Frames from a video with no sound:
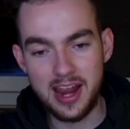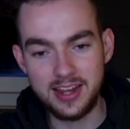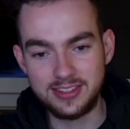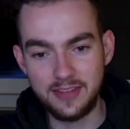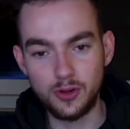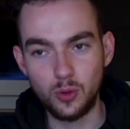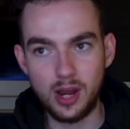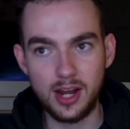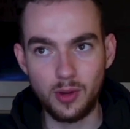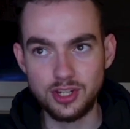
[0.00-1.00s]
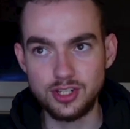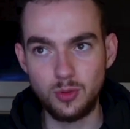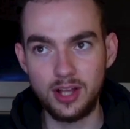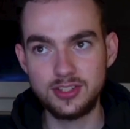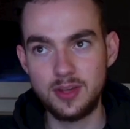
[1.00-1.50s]
difficult kind of question to
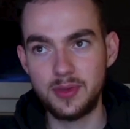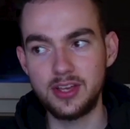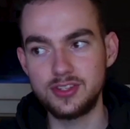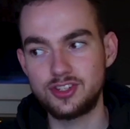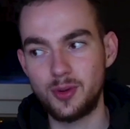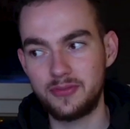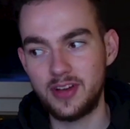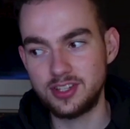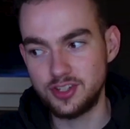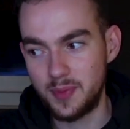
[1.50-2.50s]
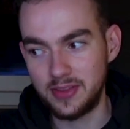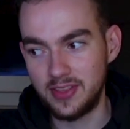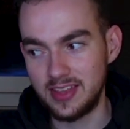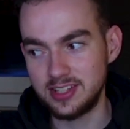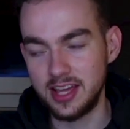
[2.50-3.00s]
answer because Shopify is such a big
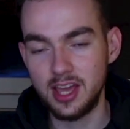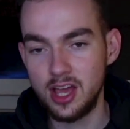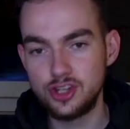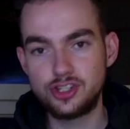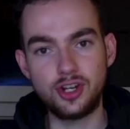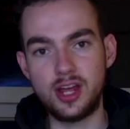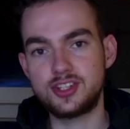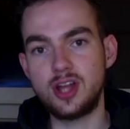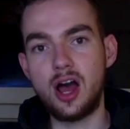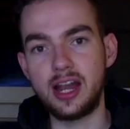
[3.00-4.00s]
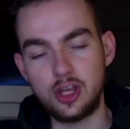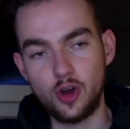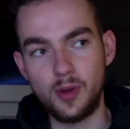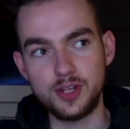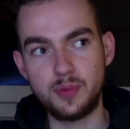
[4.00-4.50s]
thing. It's like, should I start an
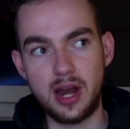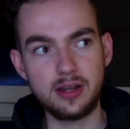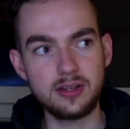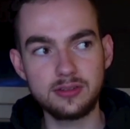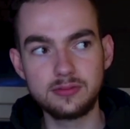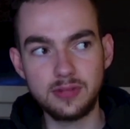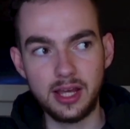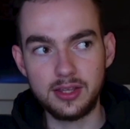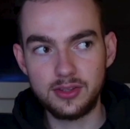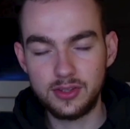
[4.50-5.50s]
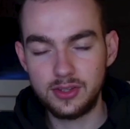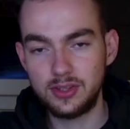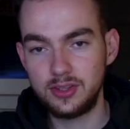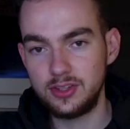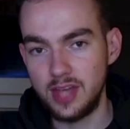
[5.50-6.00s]
e-commerce brand? Like,
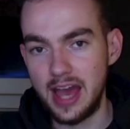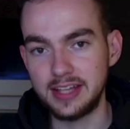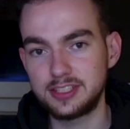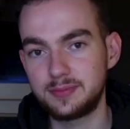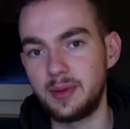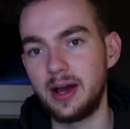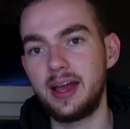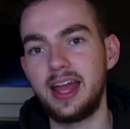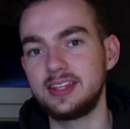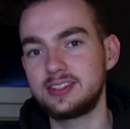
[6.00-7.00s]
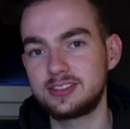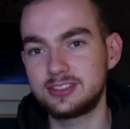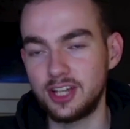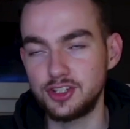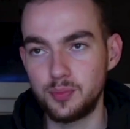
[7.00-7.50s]
yes, but it's
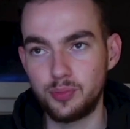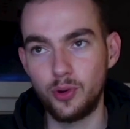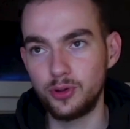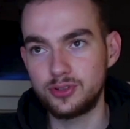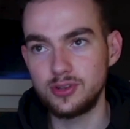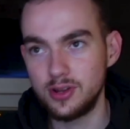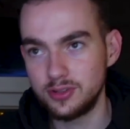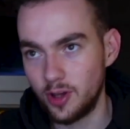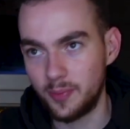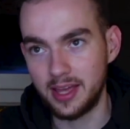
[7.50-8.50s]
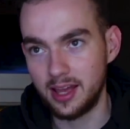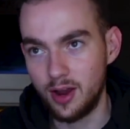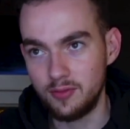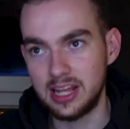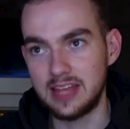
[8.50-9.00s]
such a broad topic, I
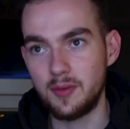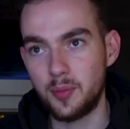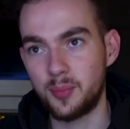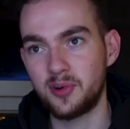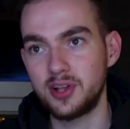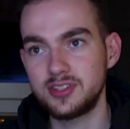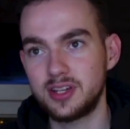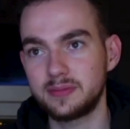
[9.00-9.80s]
can't really give a proper answer.